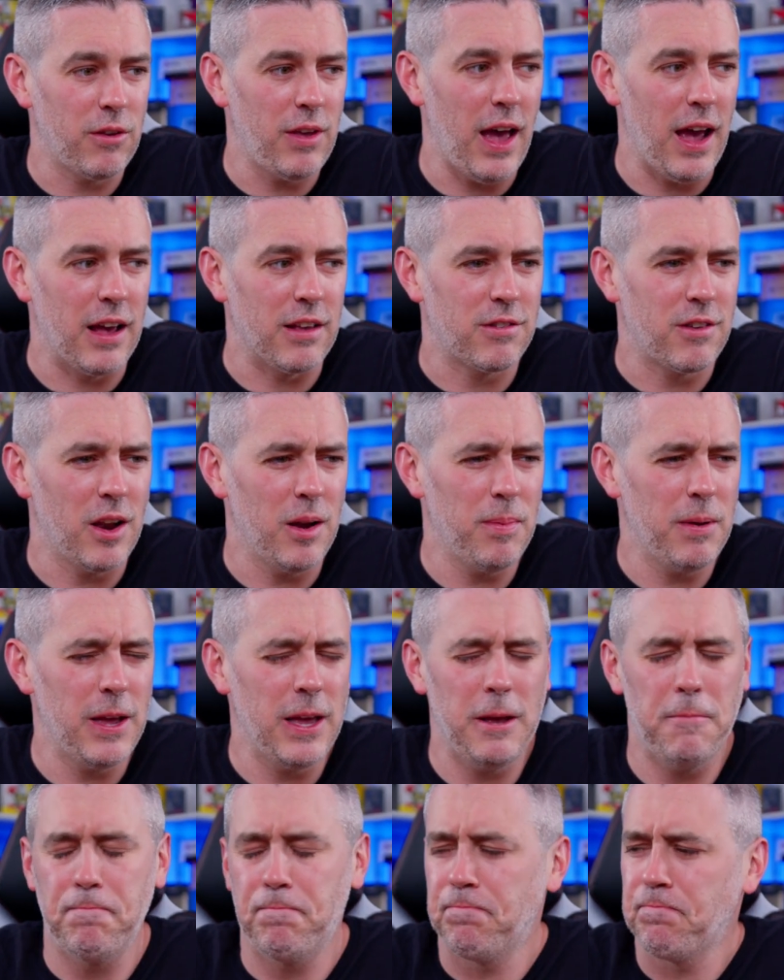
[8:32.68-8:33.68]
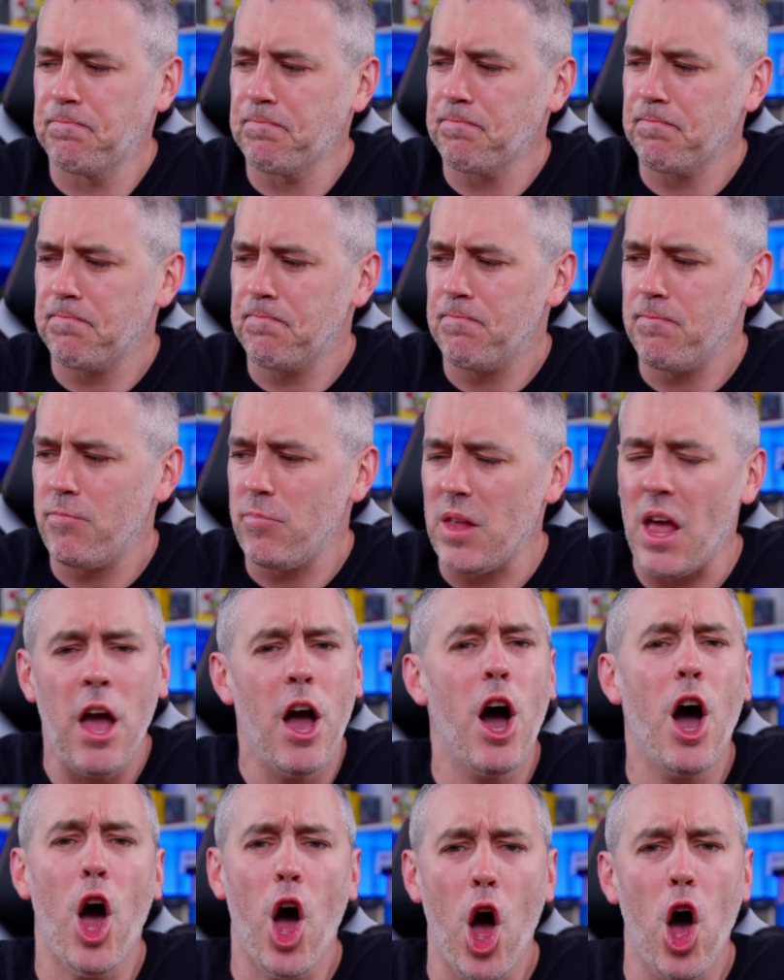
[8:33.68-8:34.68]
yeah, it's going to be
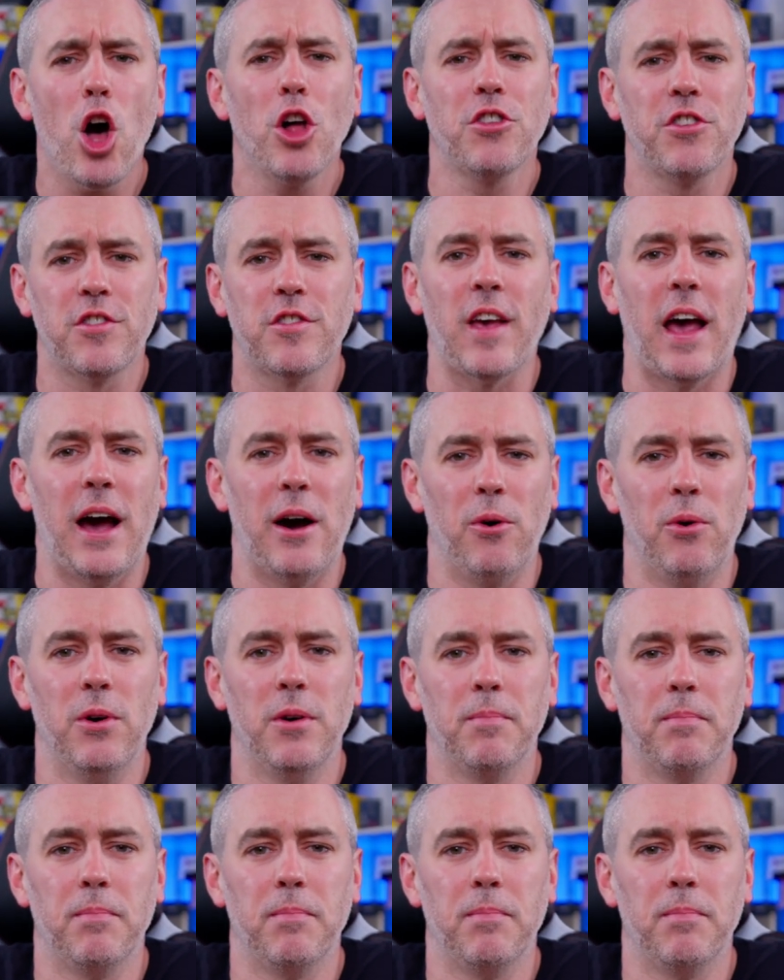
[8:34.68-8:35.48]
a hard sell,